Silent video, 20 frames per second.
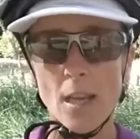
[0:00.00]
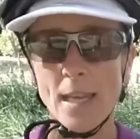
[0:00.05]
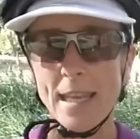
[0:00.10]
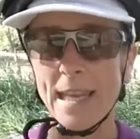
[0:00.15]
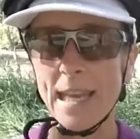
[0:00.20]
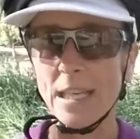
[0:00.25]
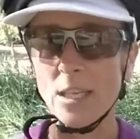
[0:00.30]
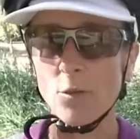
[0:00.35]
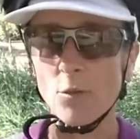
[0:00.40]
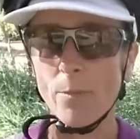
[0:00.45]
you
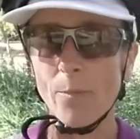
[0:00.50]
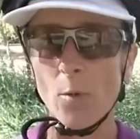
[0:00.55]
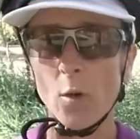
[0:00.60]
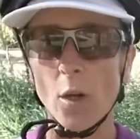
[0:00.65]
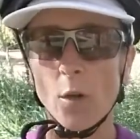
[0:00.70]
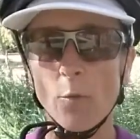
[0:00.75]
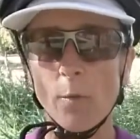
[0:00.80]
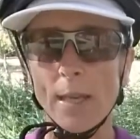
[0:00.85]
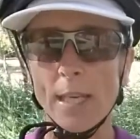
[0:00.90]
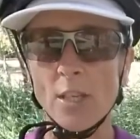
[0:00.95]
get to a
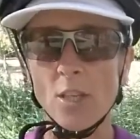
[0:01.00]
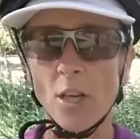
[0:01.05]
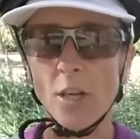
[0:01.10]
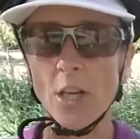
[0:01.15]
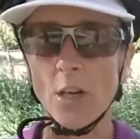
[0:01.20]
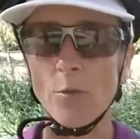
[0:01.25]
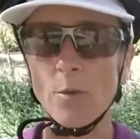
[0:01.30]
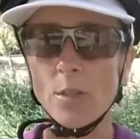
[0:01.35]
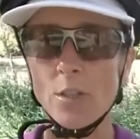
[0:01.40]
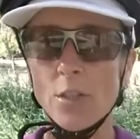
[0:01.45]
point where you don't
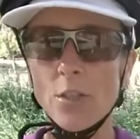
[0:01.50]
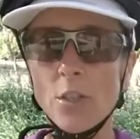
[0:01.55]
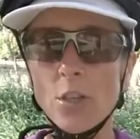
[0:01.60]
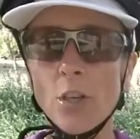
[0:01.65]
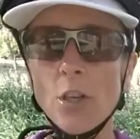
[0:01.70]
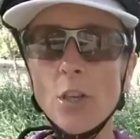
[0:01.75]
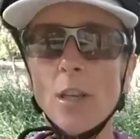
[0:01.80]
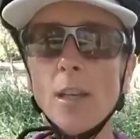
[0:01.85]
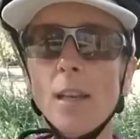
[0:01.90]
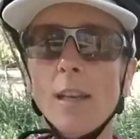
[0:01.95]
know what to
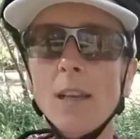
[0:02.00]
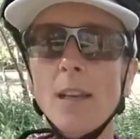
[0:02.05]
do.